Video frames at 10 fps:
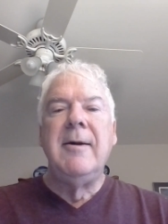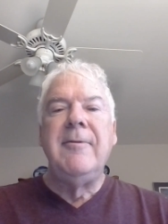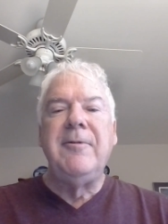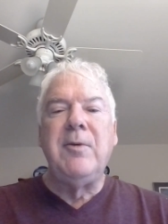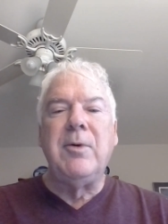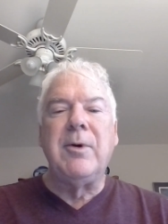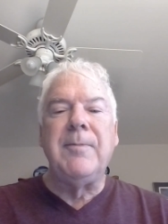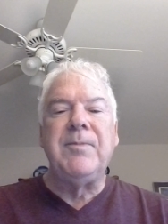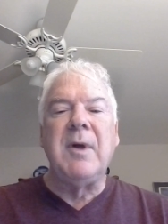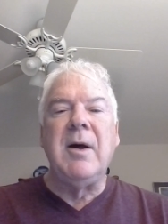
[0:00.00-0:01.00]
for
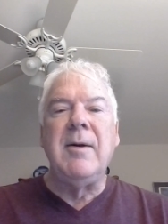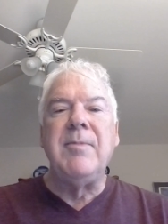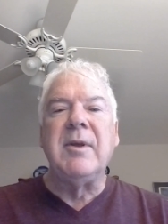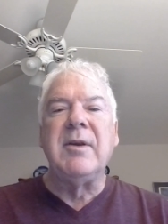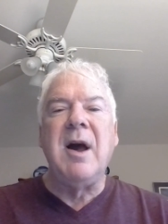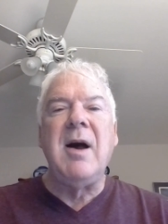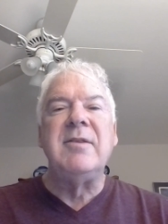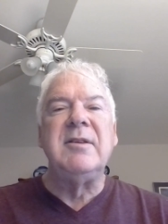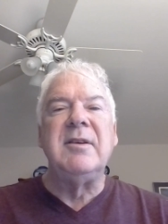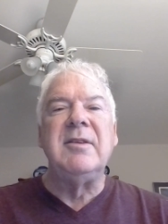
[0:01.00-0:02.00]
the
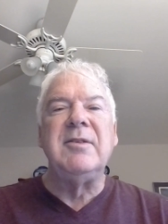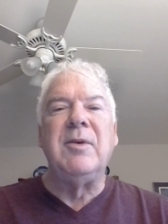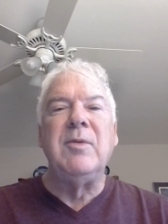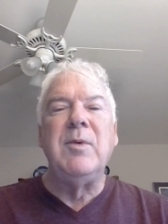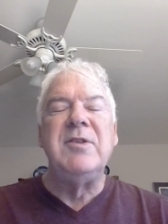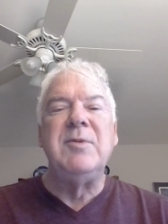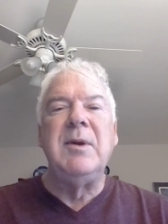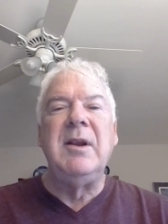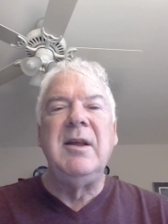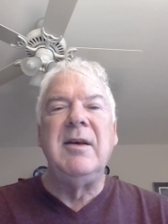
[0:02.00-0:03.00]
continent on which we
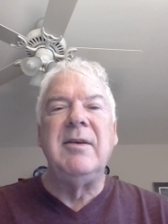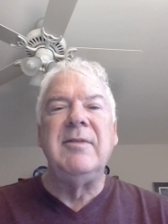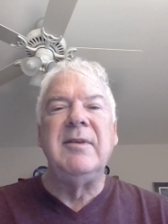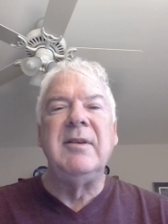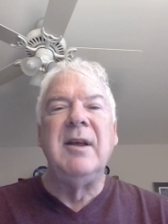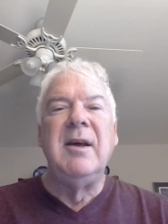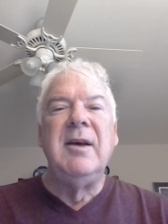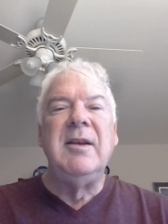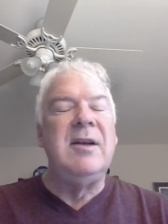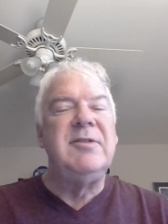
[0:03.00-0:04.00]
live. And
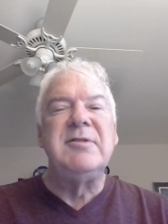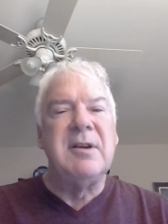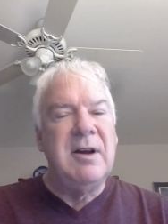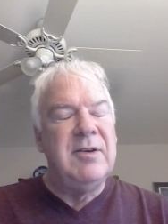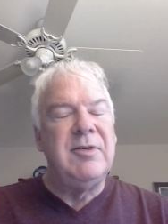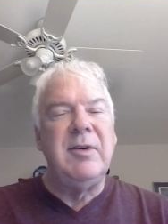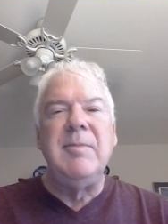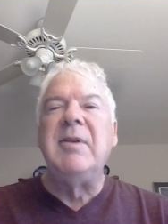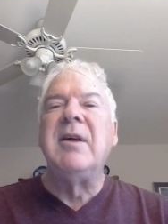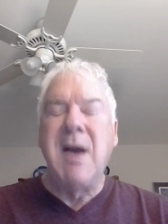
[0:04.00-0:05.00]
not just the country,
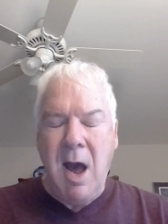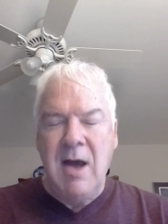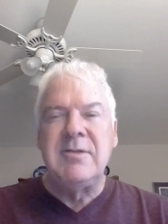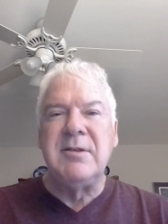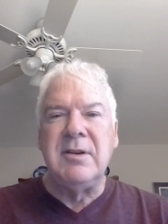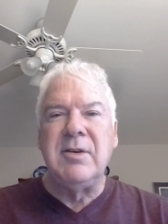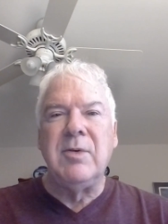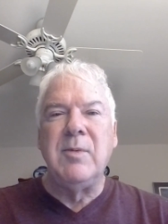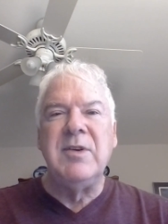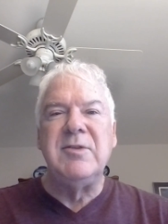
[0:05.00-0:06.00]
but the continent on
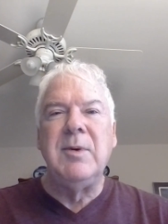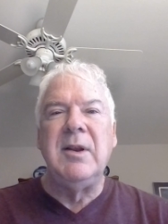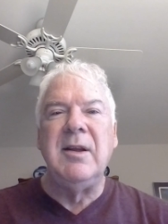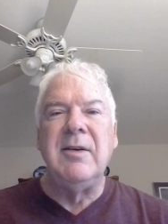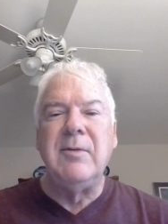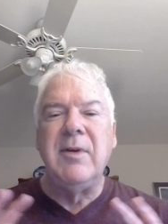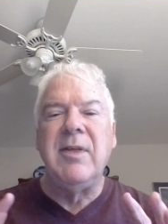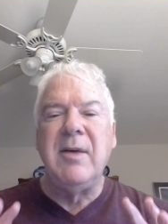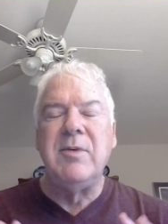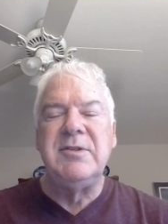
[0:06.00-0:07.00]
which we live,
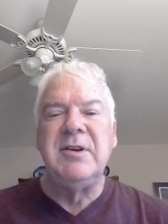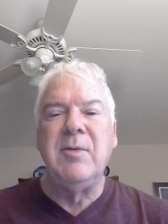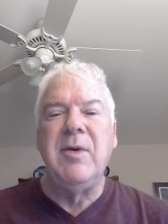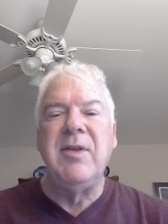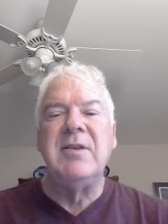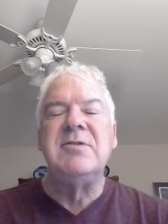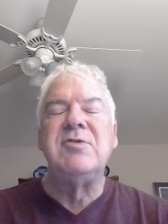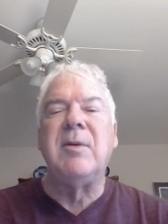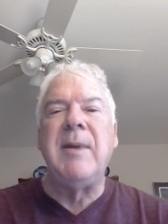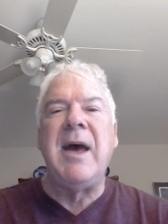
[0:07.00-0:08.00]
with its
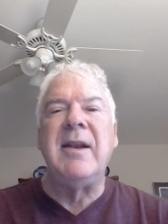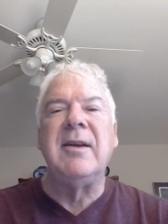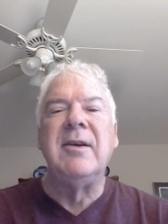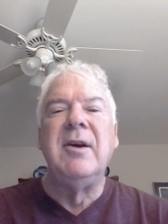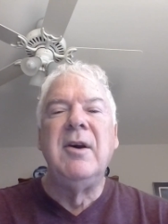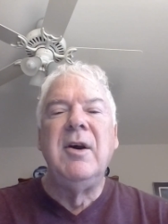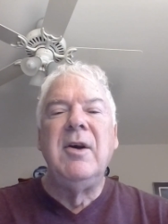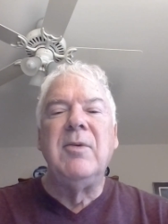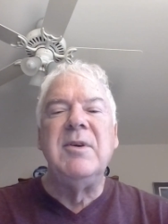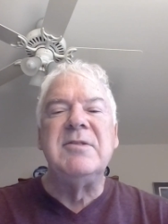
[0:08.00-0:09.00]
dramatic
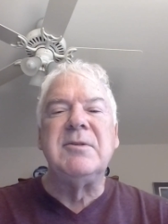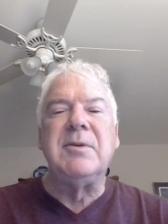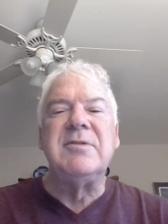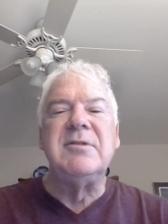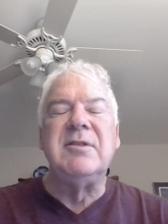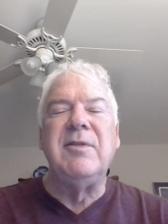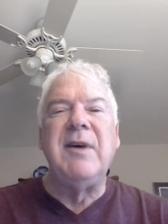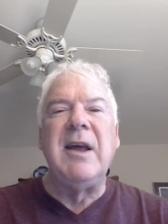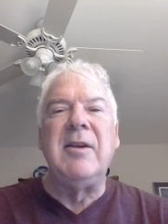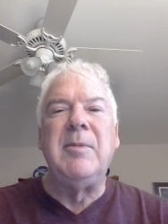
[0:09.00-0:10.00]
resources
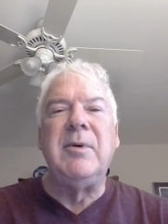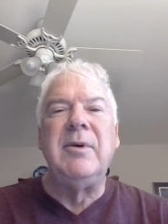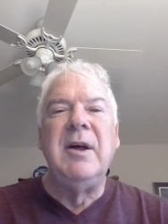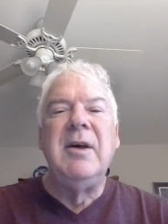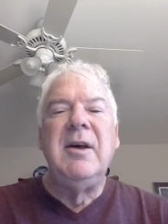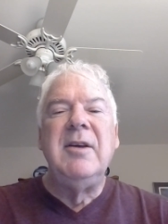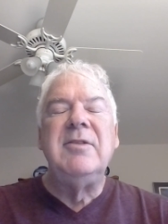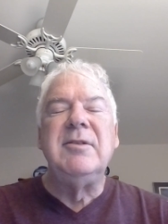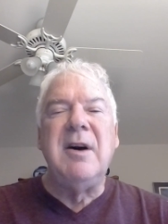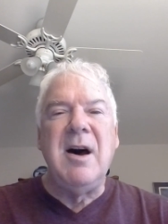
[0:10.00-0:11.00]
available
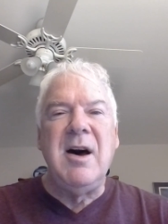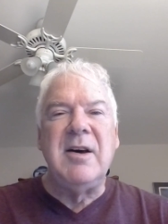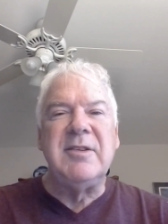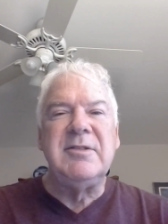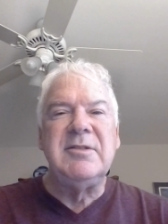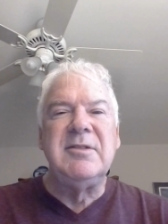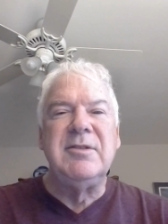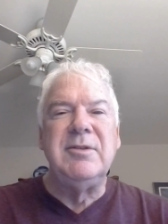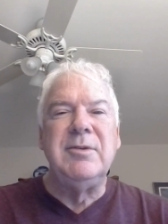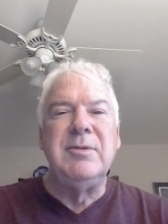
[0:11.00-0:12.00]
to us
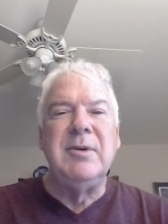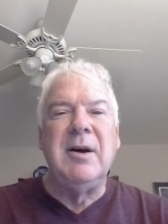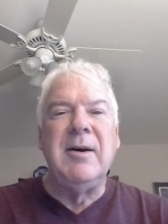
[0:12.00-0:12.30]
to